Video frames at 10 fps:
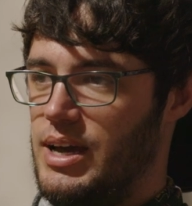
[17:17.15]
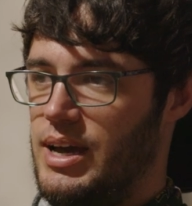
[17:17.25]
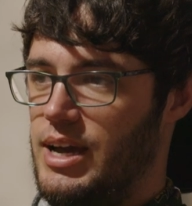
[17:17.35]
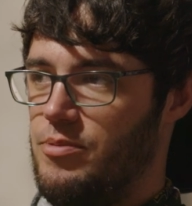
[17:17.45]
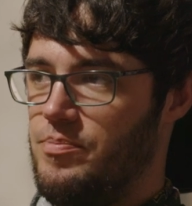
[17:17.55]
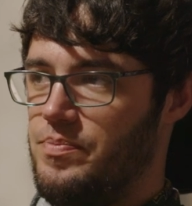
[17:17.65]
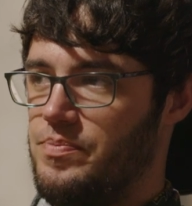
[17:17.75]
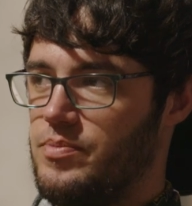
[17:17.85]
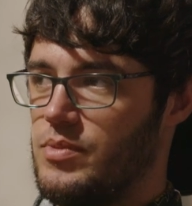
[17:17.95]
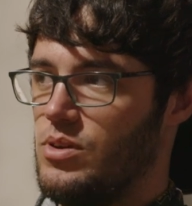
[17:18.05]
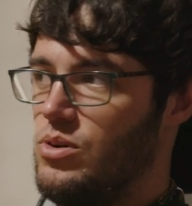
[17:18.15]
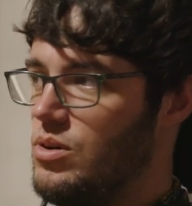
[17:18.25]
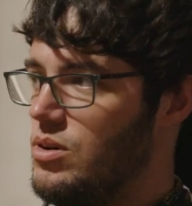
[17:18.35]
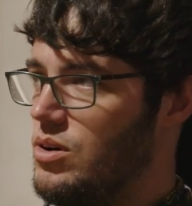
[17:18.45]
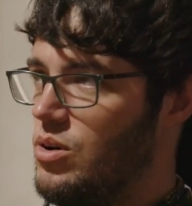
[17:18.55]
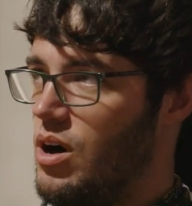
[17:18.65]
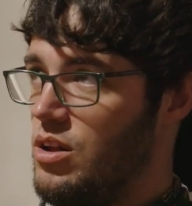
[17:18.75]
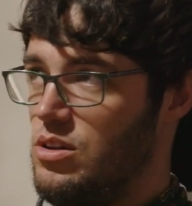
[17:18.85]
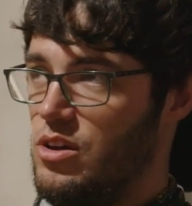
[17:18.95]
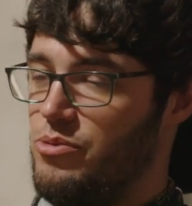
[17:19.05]
A
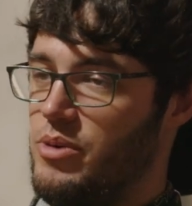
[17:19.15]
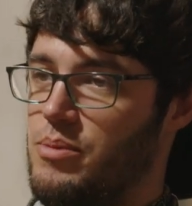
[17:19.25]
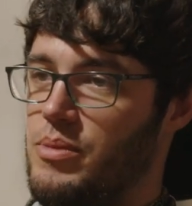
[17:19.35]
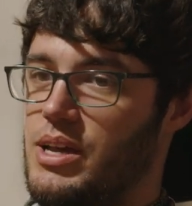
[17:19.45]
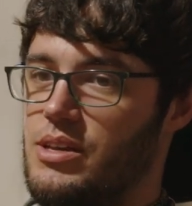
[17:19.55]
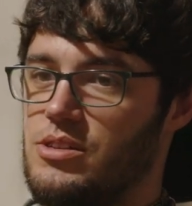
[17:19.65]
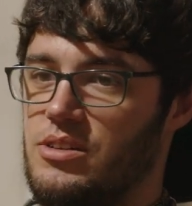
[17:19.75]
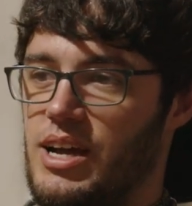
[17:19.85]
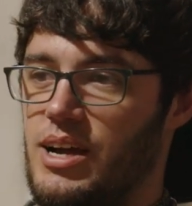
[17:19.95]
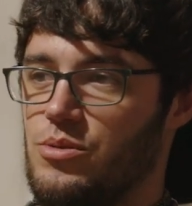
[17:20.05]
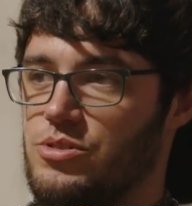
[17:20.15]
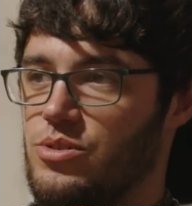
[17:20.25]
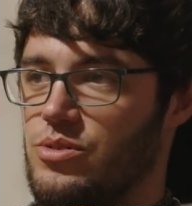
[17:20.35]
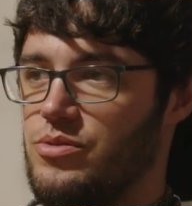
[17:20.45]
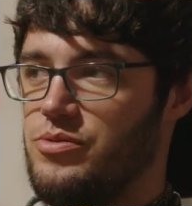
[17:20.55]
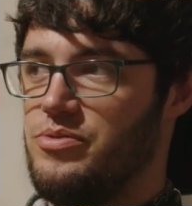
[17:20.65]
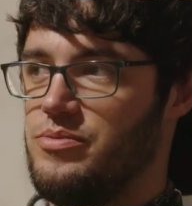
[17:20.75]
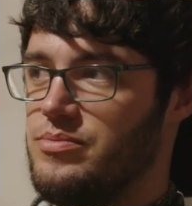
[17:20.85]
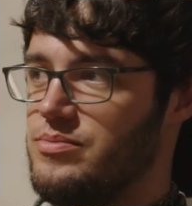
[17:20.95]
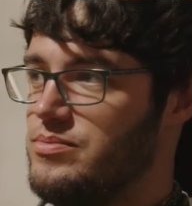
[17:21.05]
lot of my mates are now sort of,
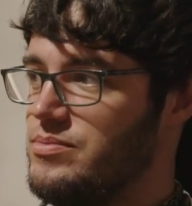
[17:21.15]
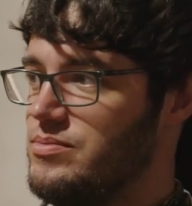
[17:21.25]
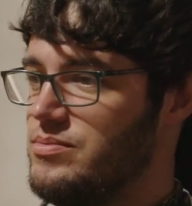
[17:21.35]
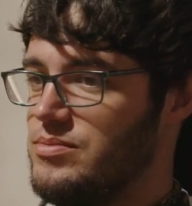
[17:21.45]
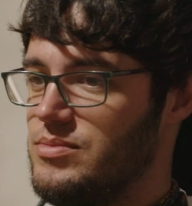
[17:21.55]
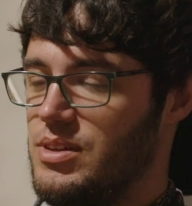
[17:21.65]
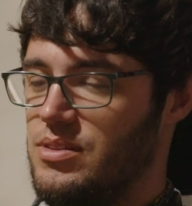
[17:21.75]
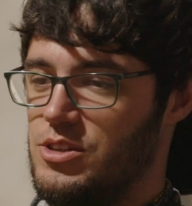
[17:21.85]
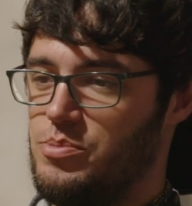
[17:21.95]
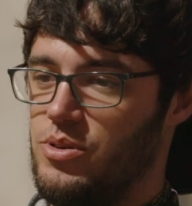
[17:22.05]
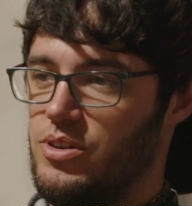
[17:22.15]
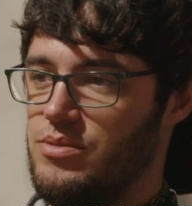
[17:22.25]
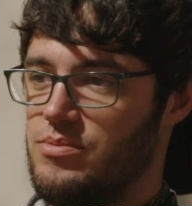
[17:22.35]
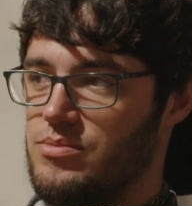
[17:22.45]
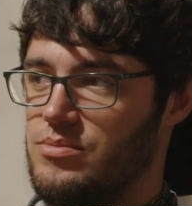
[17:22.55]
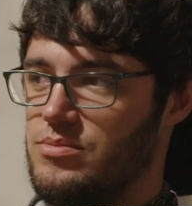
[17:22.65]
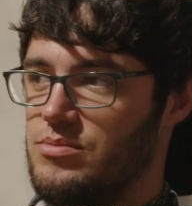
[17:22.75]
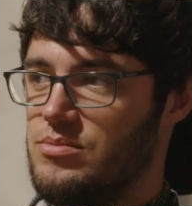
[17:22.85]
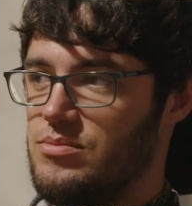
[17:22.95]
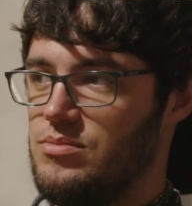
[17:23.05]
at this point,
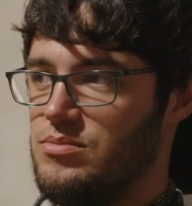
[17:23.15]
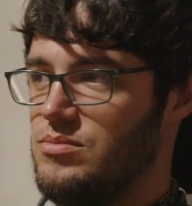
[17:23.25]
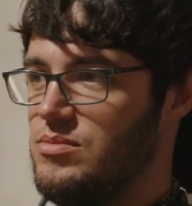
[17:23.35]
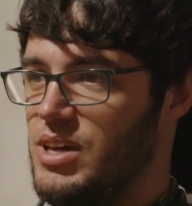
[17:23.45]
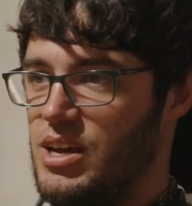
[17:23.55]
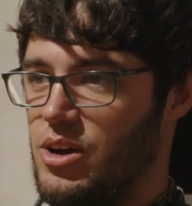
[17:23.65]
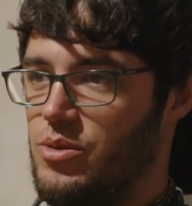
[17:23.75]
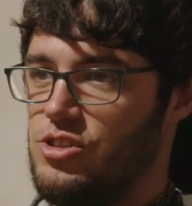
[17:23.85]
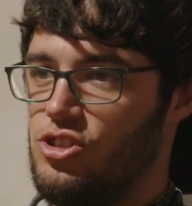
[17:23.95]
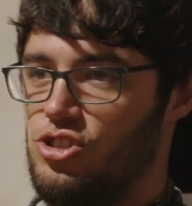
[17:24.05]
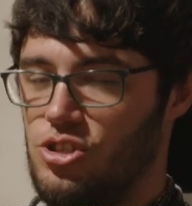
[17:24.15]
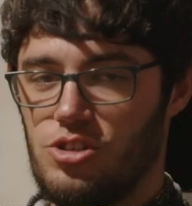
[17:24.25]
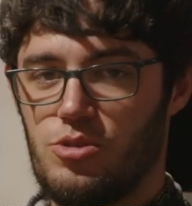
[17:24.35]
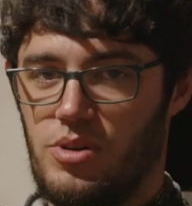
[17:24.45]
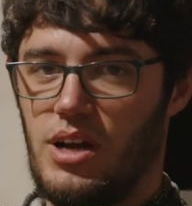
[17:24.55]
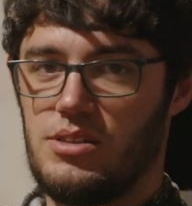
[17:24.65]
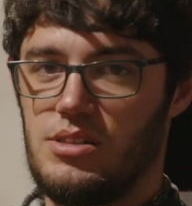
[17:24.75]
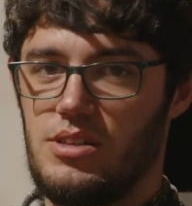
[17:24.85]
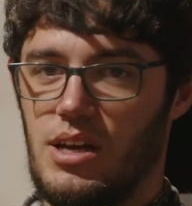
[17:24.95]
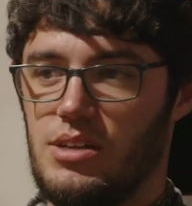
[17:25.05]
they're going to just
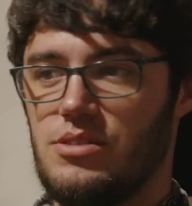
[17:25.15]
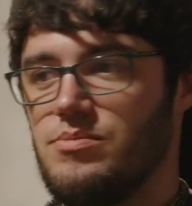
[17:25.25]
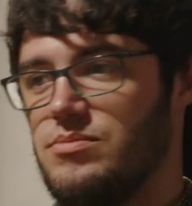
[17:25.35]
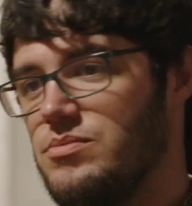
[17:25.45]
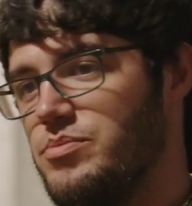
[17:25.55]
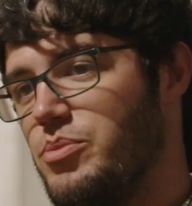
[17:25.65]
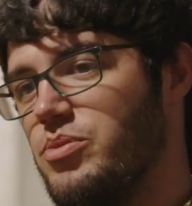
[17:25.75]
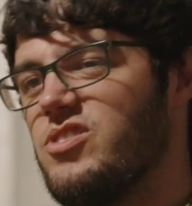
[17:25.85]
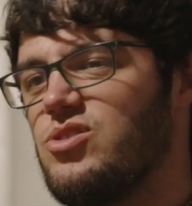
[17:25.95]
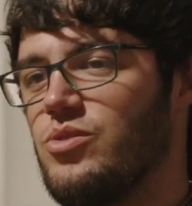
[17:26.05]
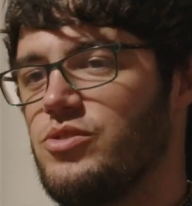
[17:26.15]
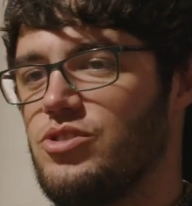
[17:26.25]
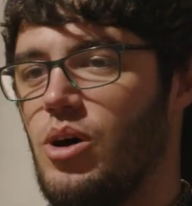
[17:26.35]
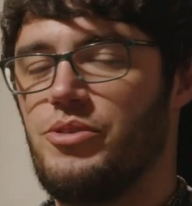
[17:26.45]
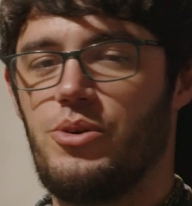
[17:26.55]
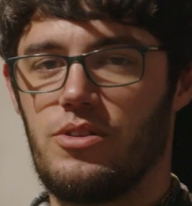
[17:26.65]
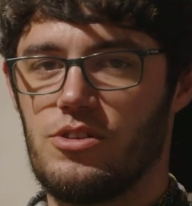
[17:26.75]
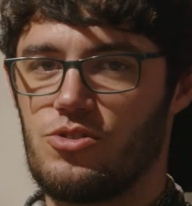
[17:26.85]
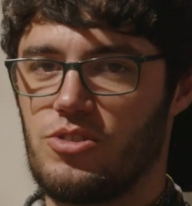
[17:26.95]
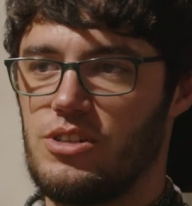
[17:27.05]
practice days. People have sort of stopped doing the
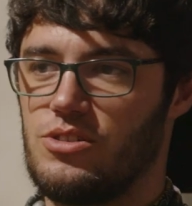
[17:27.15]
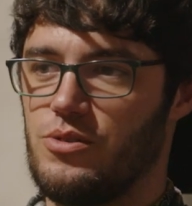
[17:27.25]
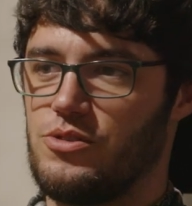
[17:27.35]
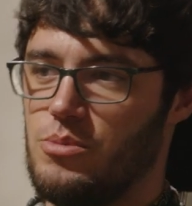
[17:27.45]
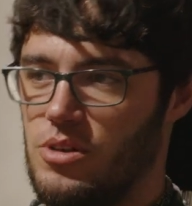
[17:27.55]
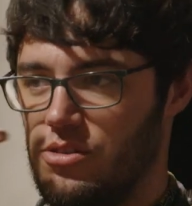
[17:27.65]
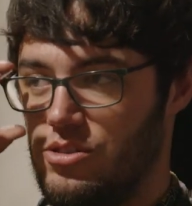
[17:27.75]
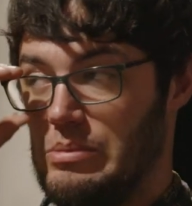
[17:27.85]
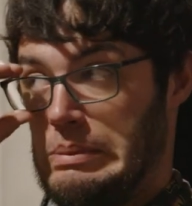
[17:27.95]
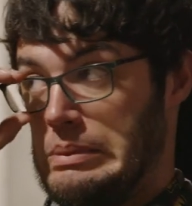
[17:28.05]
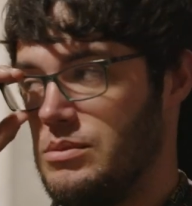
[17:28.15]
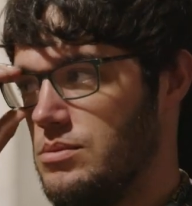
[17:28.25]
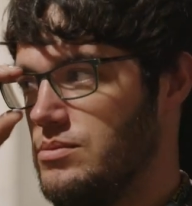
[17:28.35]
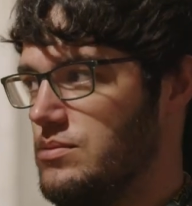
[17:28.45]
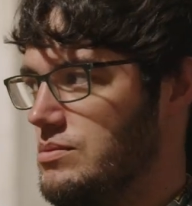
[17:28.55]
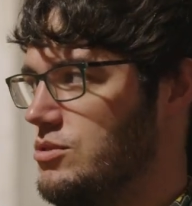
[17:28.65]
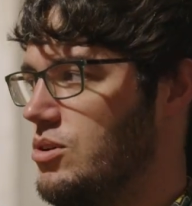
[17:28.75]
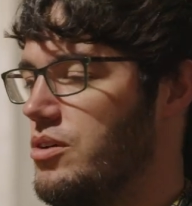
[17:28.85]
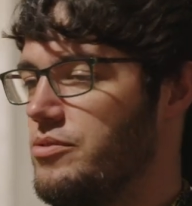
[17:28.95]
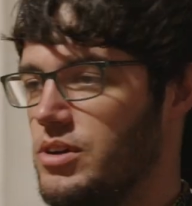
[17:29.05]
street stuff so much,
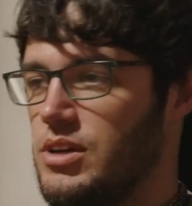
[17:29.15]
sort of.